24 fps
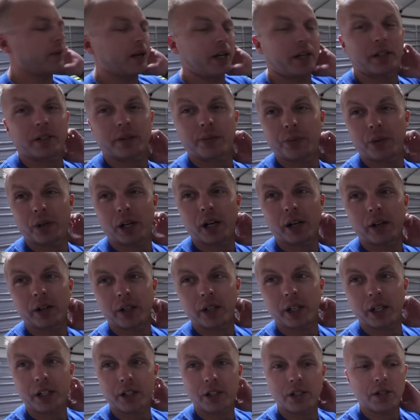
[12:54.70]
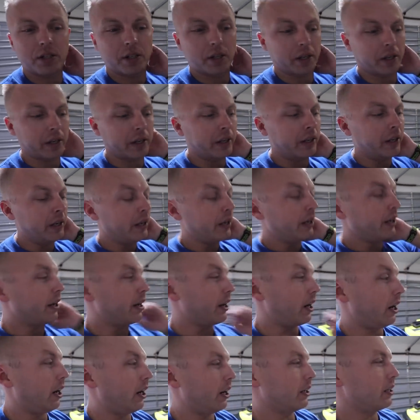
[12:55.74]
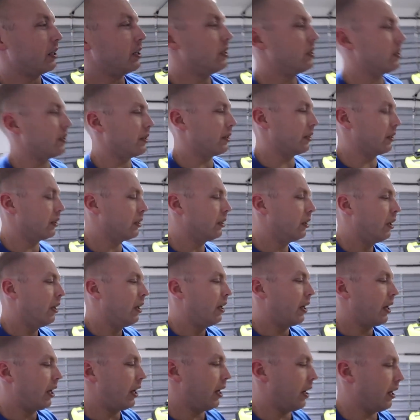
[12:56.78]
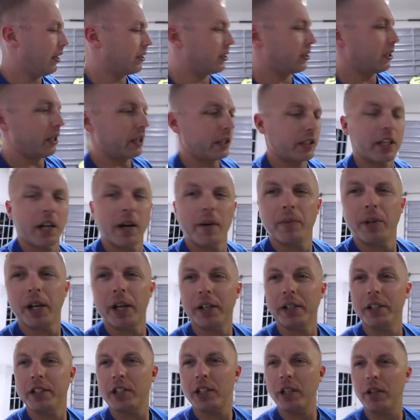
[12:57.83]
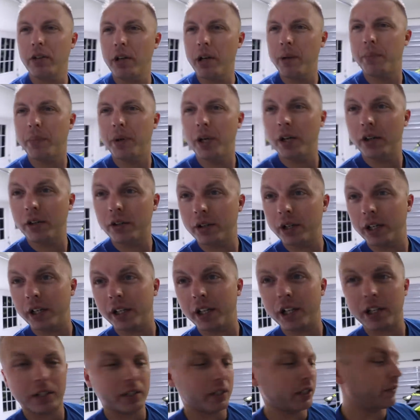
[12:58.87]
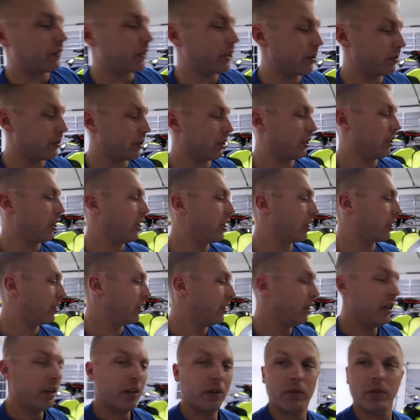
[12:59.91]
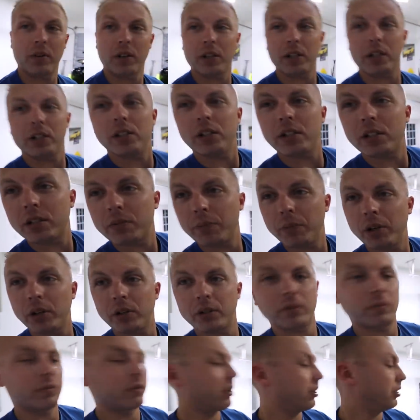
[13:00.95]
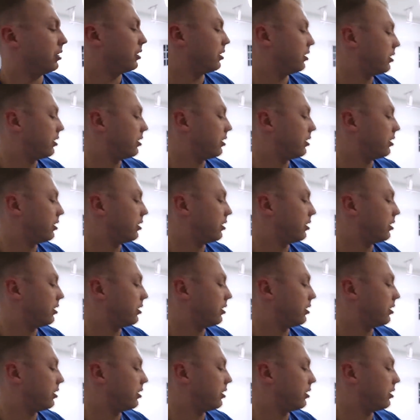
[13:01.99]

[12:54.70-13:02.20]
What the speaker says: miles per hour next year, easily. And so next time like a cigarette boat or any of that stuff comes along, we're gonna just smoke them. We're